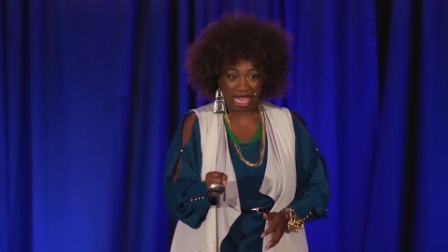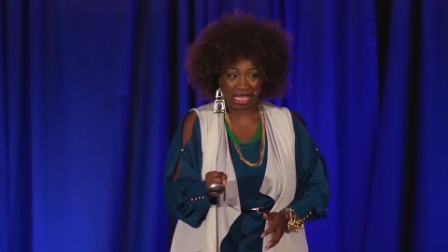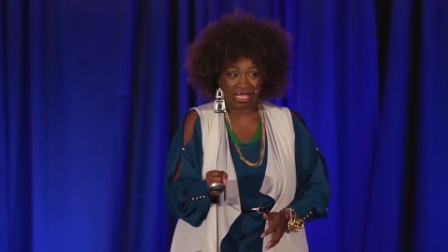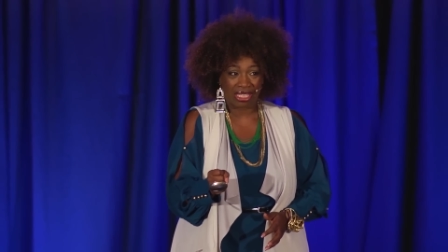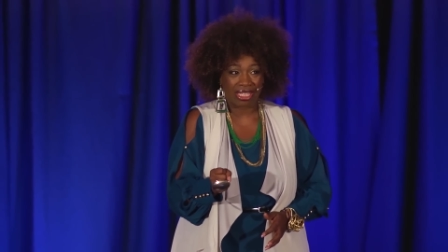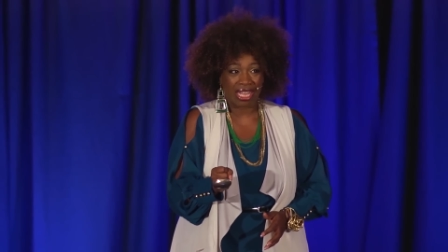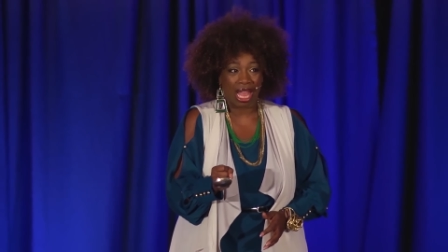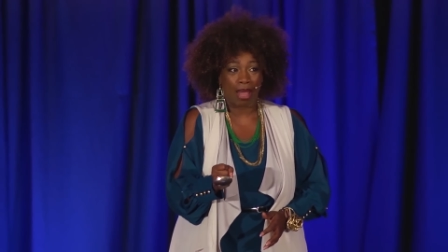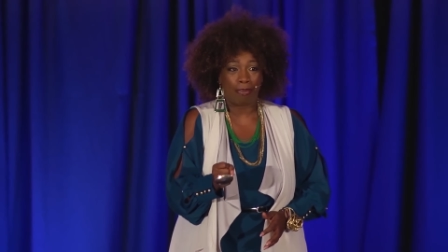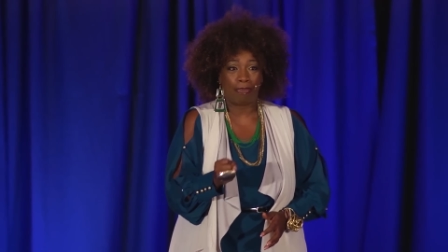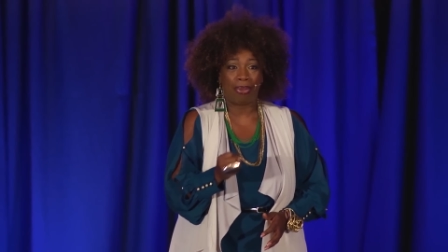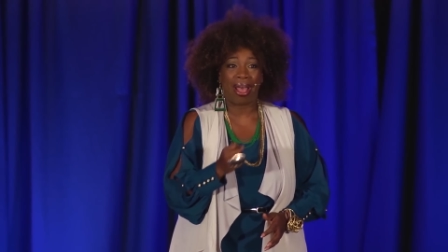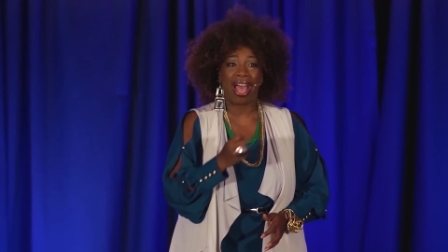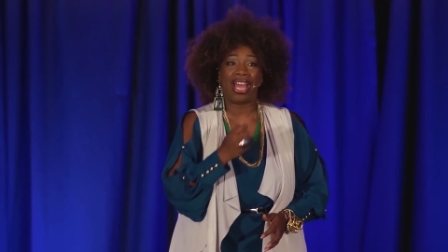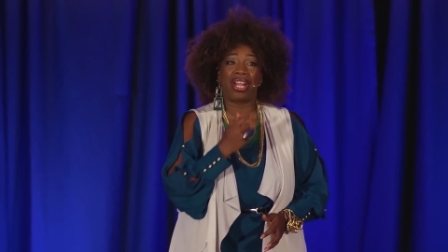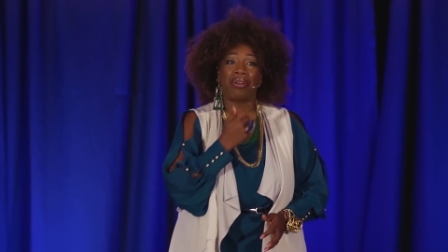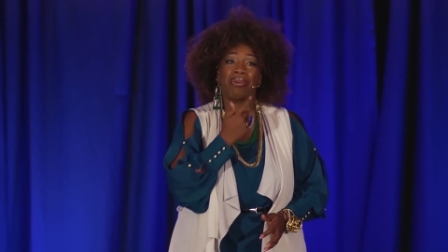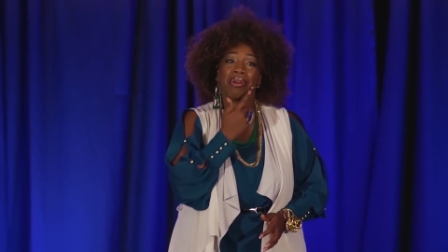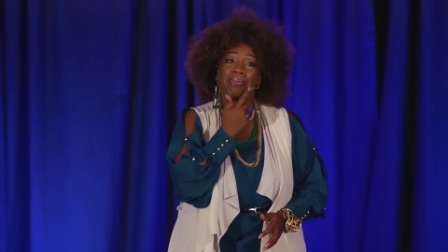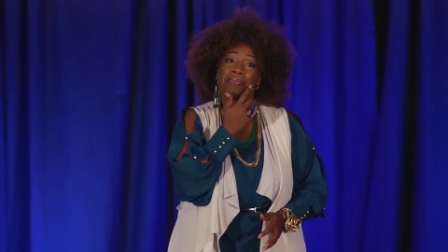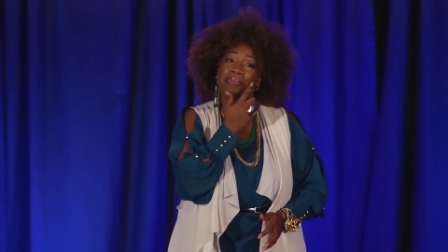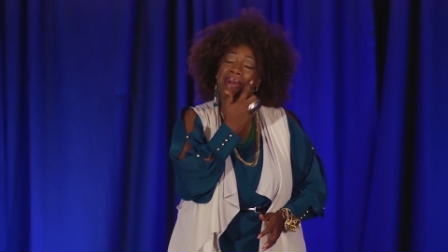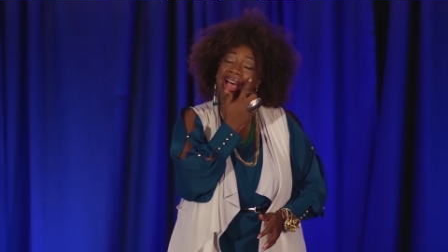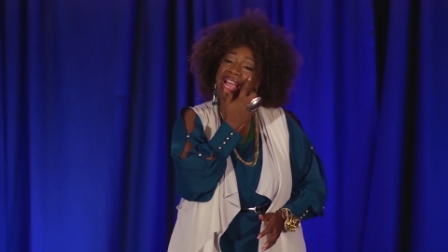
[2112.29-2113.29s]
I stopped by
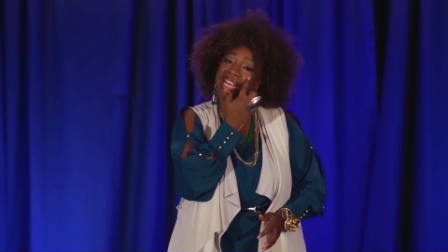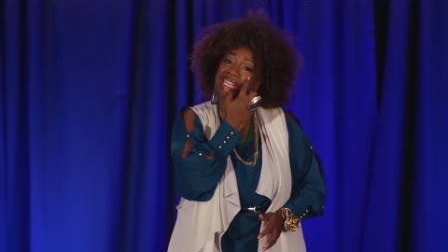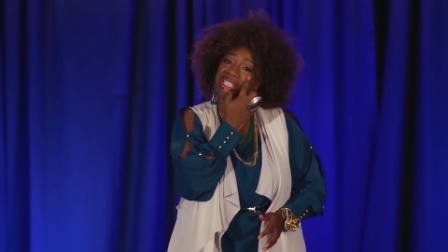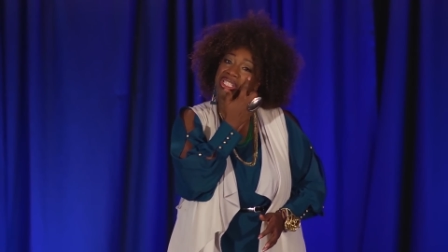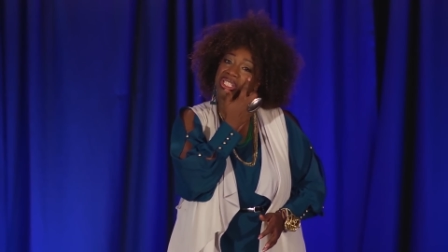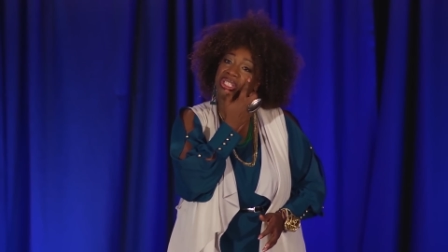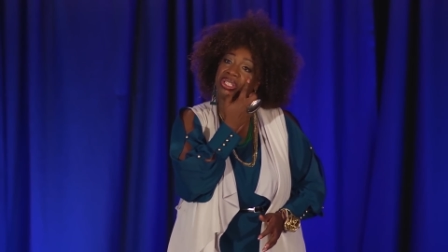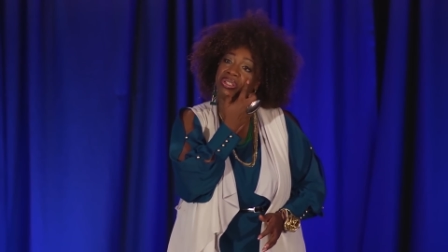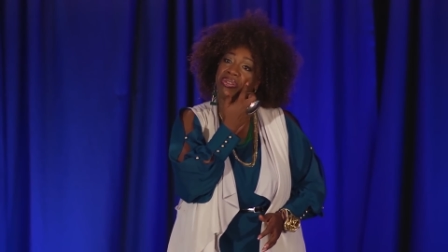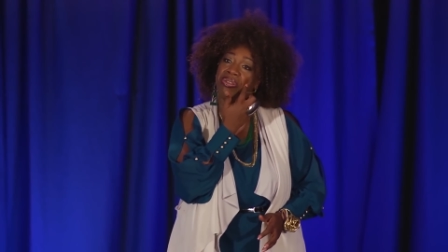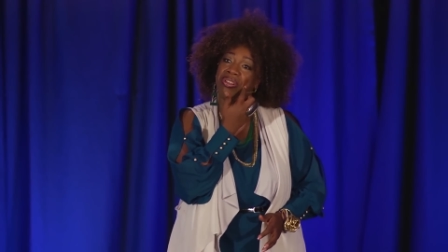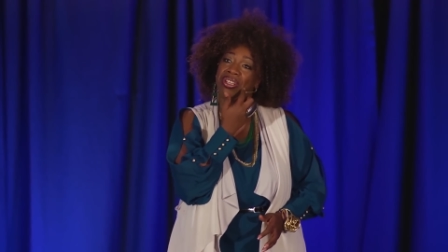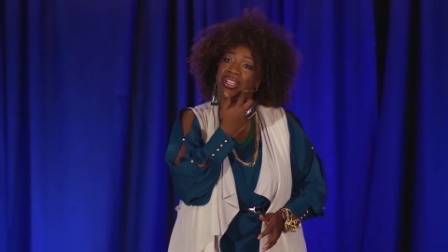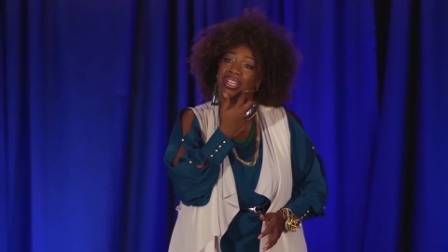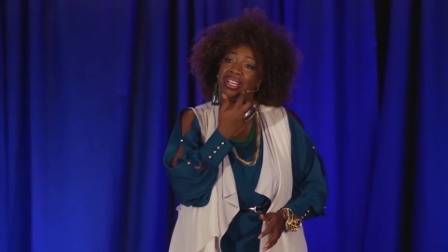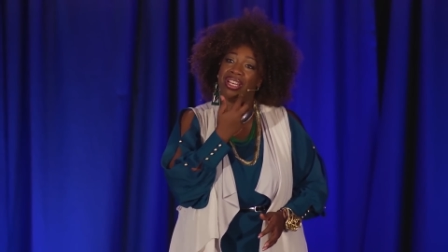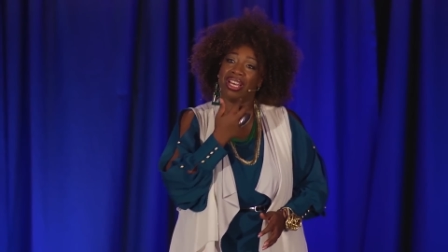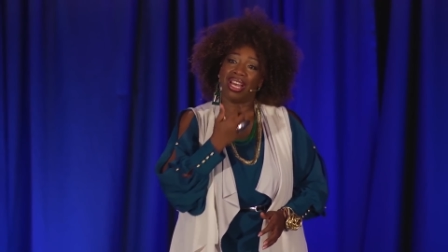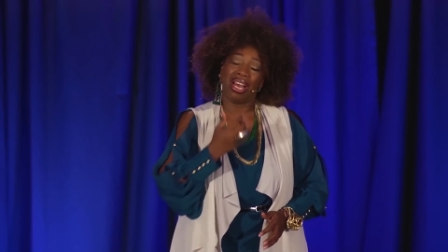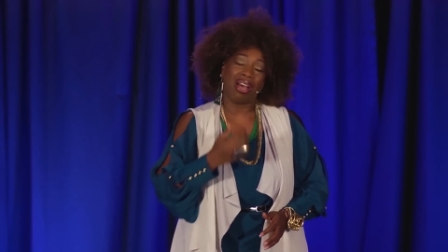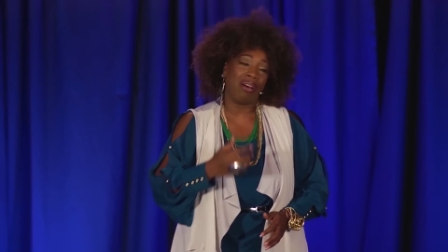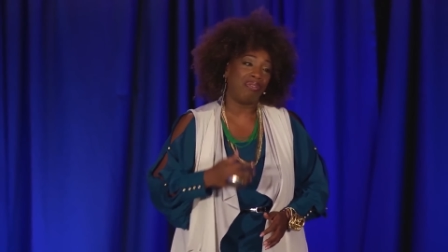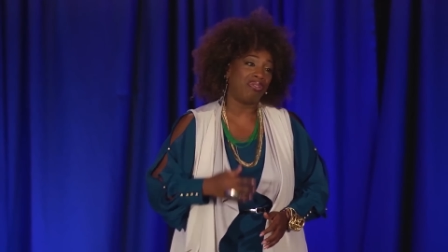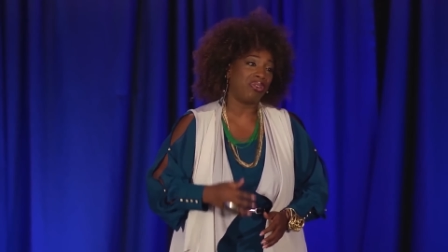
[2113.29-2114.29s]
to remind you
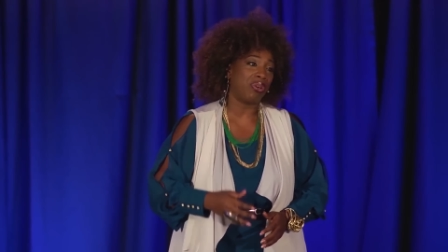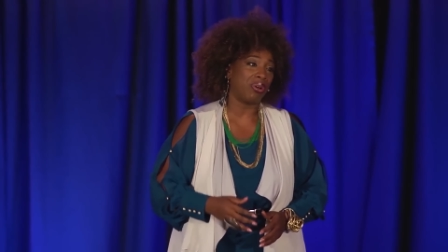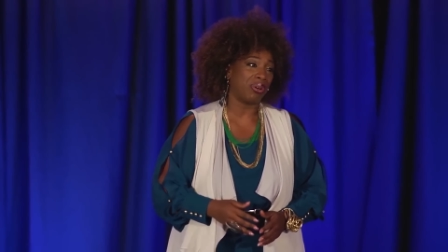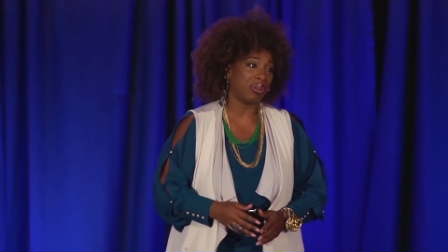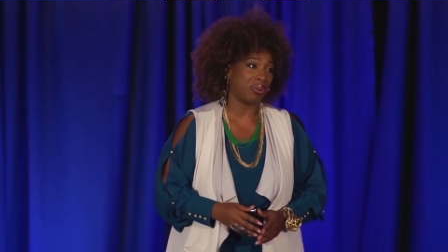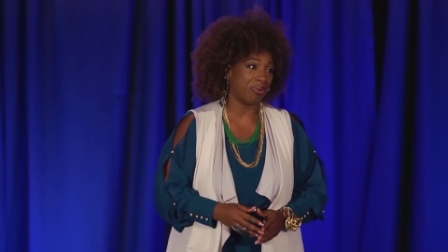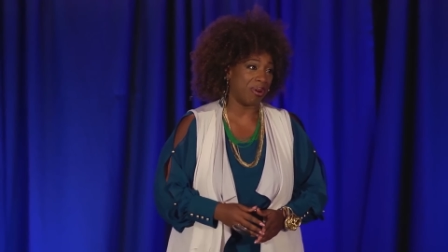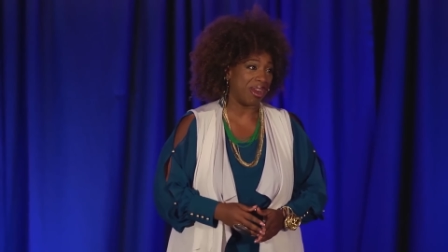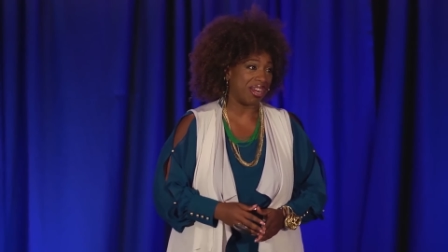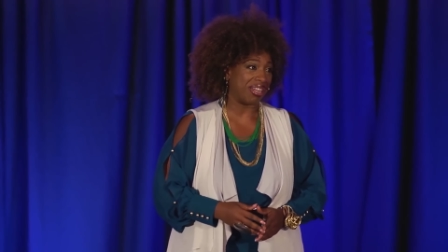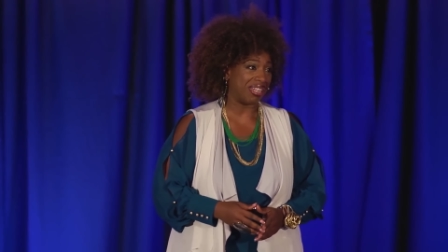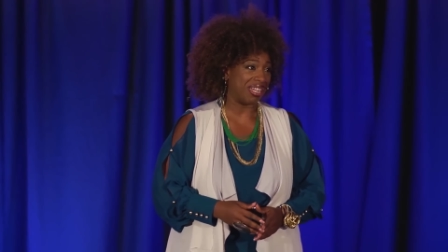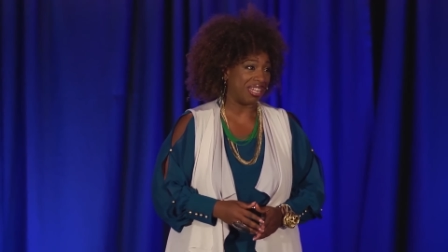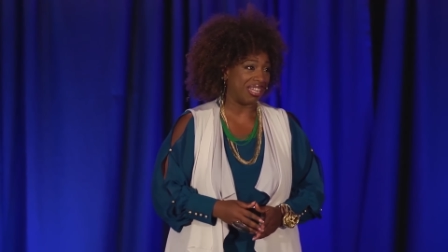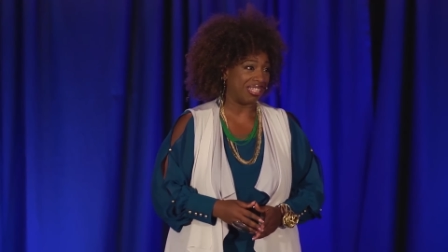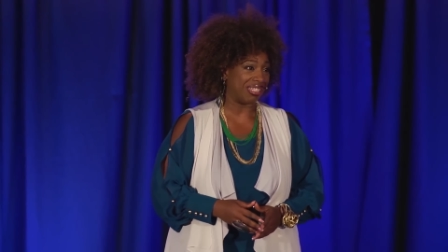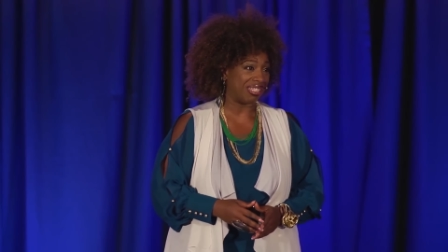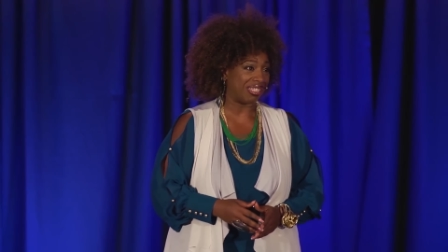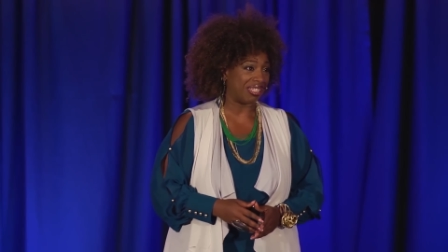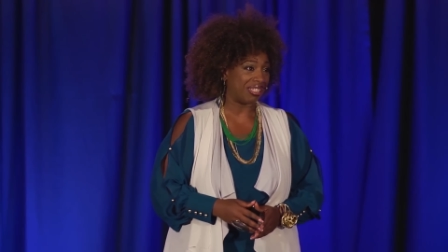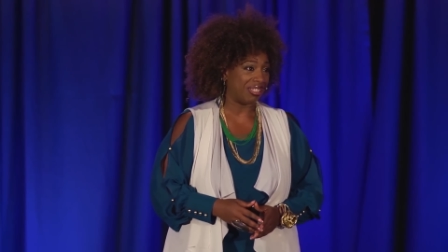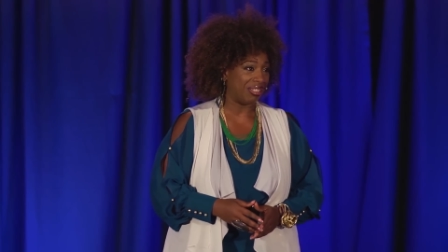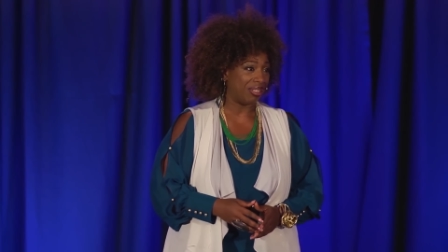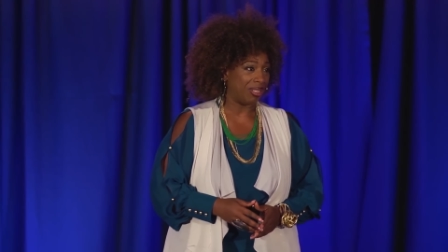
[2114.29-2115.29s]
of your
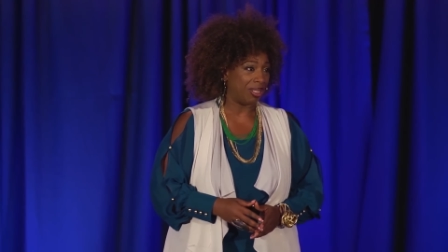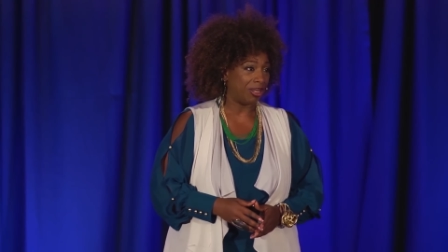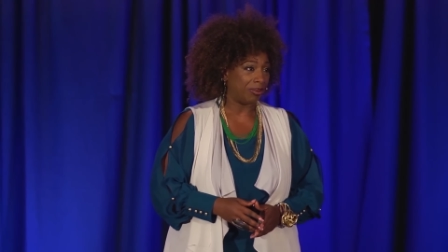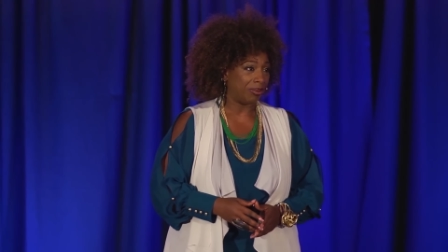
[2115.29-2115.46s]
greatness.